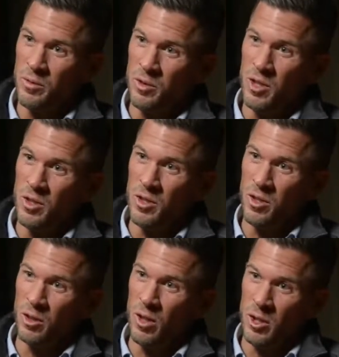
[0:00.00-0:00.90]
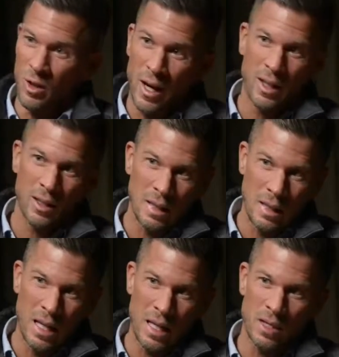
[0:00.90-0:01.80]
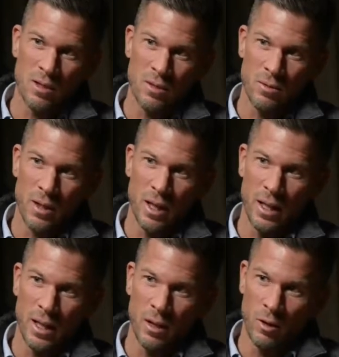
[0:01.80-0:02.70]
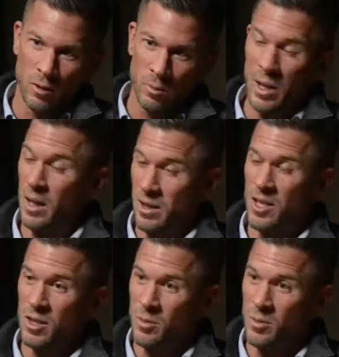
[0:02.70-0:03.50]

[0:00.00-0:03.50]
So I can testify or make a testimony to that being true.